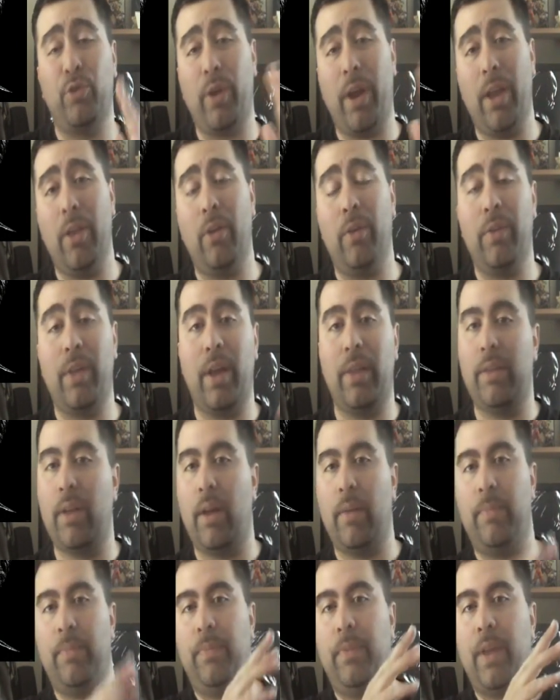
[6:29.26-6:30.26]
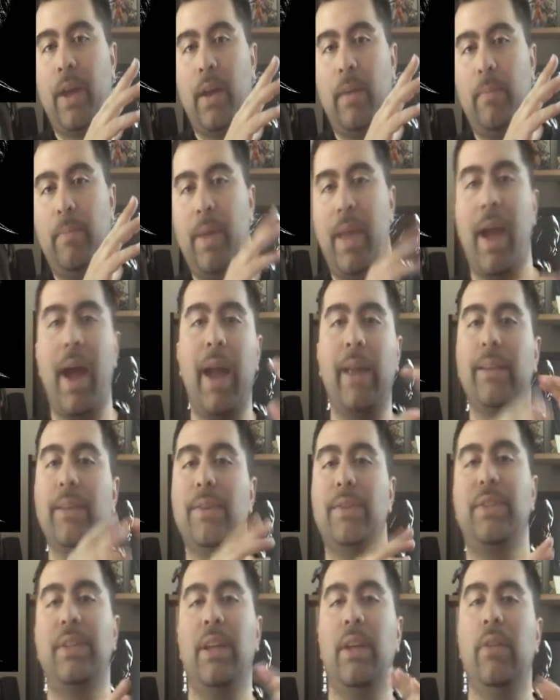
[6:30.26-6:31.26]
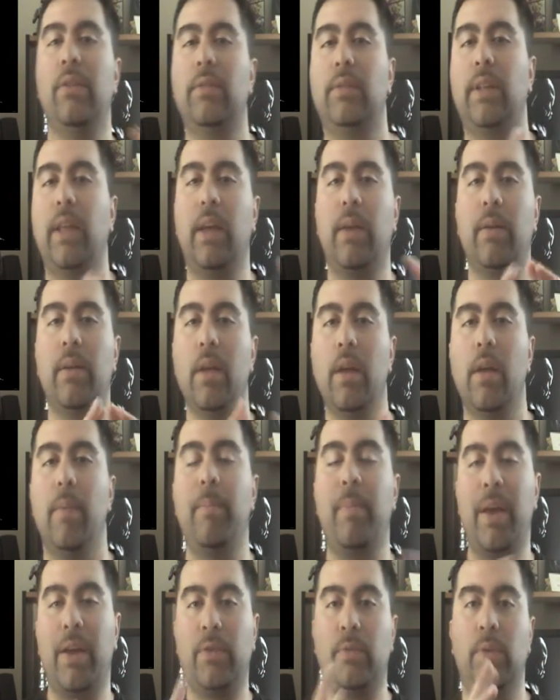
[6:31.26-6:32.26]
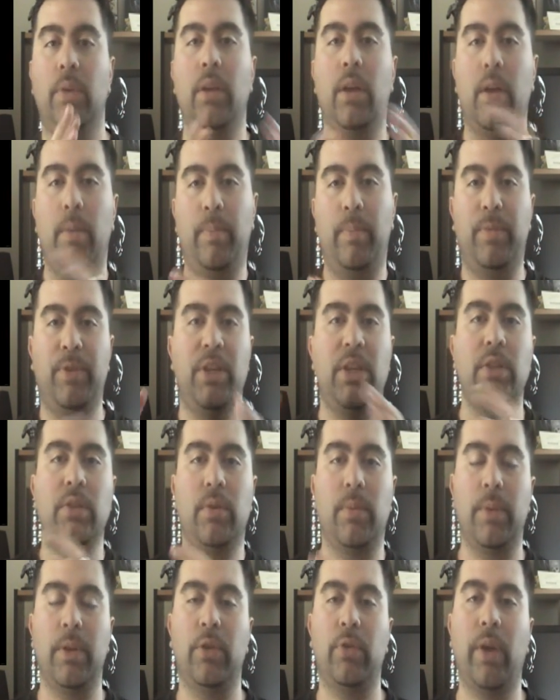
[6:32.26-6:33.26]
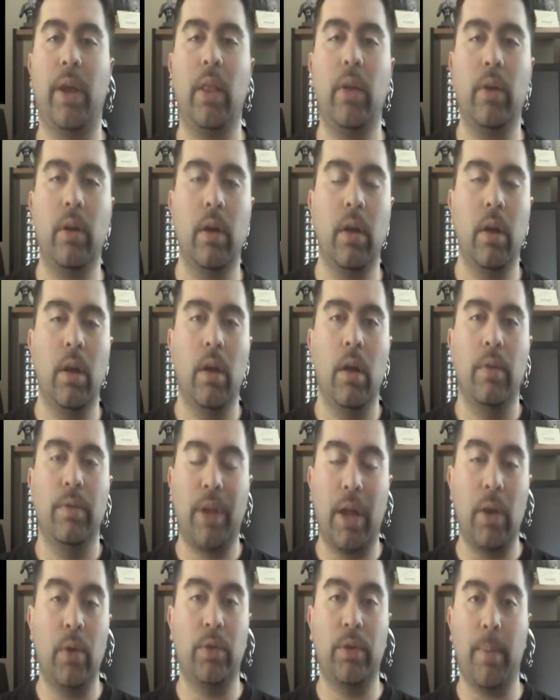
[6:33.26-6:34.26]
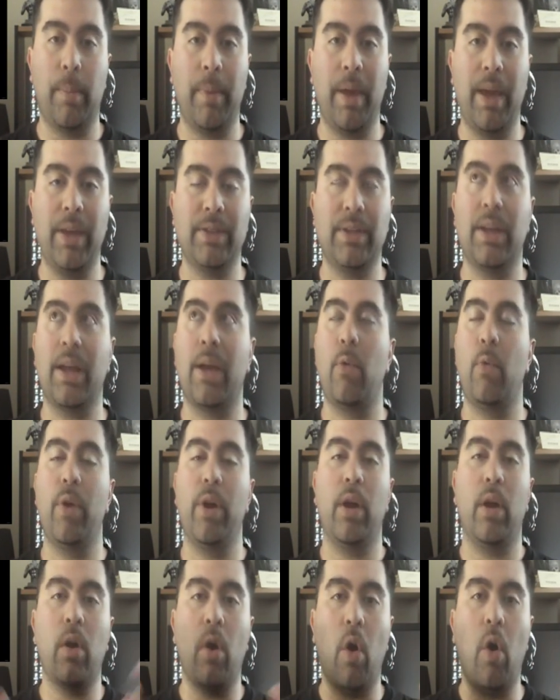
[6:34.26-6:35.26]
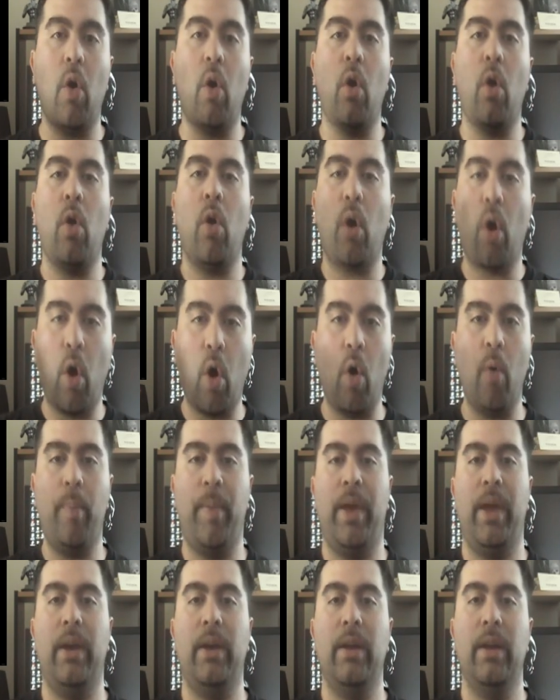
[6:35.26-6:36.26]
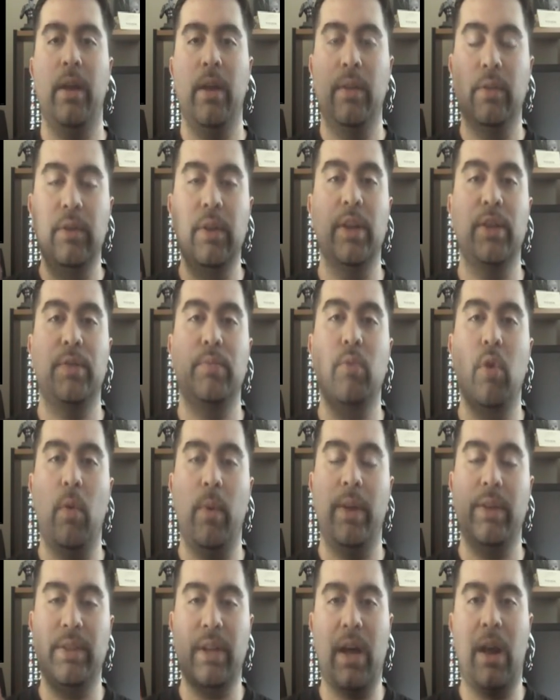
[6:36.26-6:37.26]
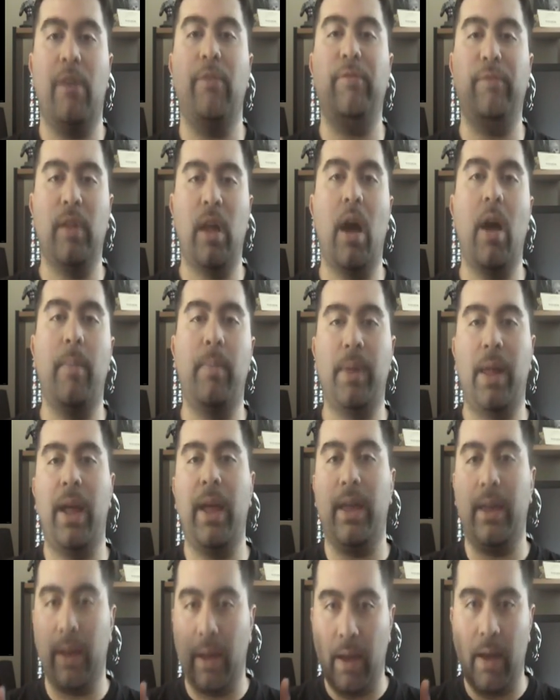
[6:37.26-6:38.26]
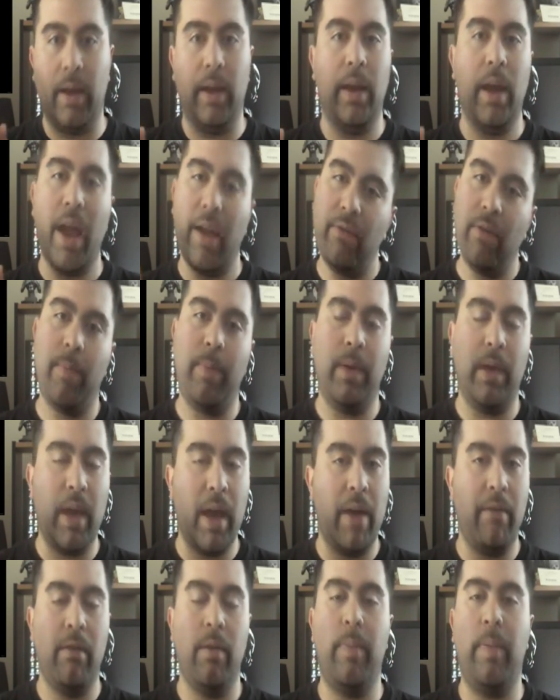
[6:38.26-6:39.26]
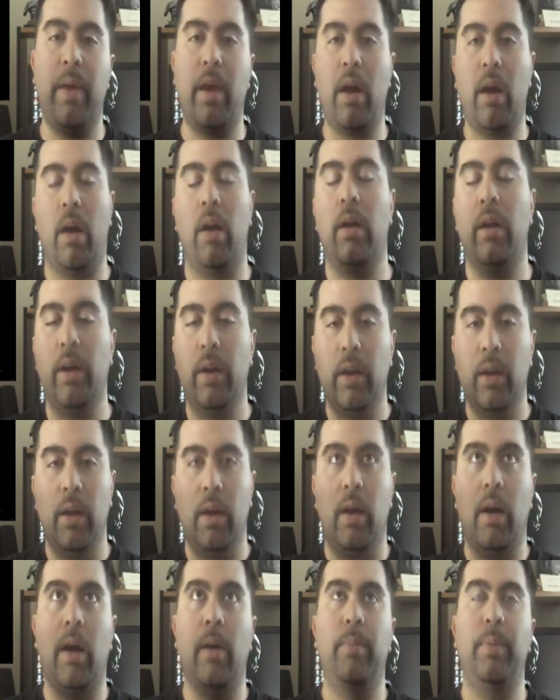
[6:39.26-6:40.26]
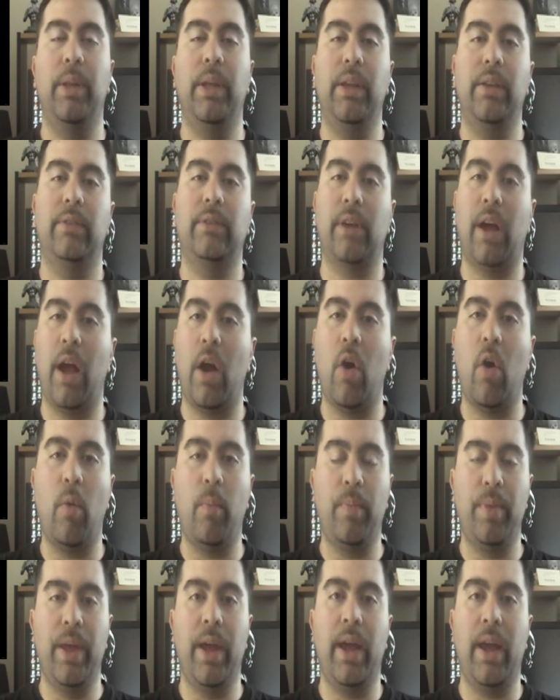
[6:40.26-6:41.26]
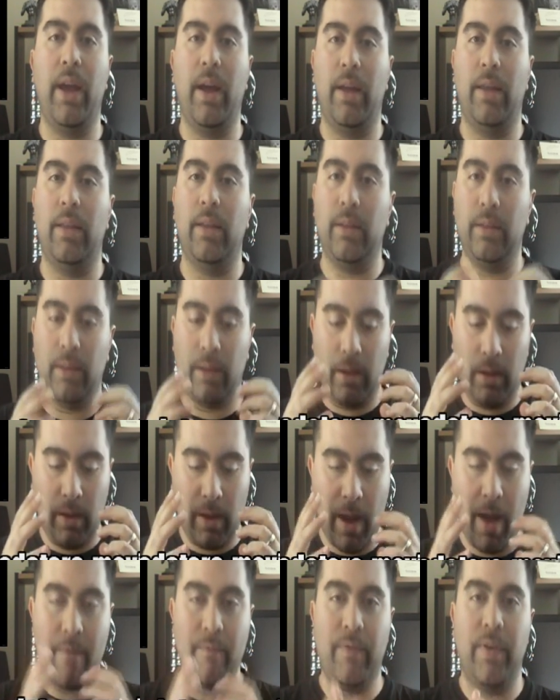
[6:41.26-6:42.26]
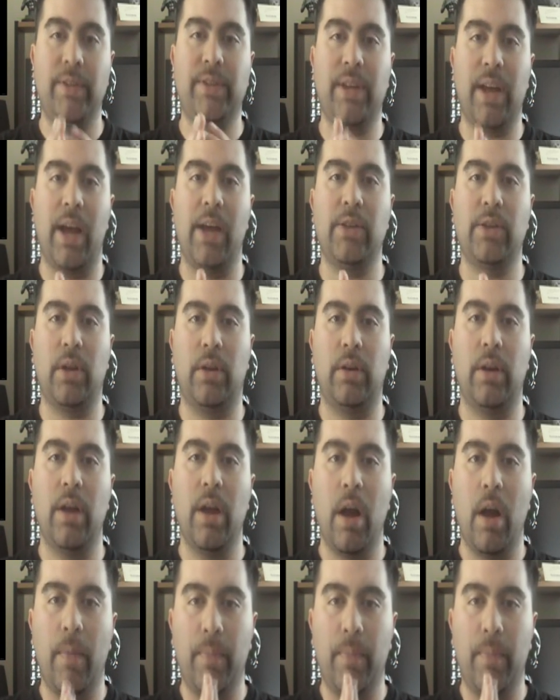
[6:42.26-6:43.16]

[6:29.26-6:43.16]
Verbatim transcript: trailer, that that that behind the scenes thing mixed with the scenes from the trailer, that looked amazing. We are all hoping this movie is not a flop like uh, a, a AVP, AVPR. Uh, please, I hope they uh, they emphasize on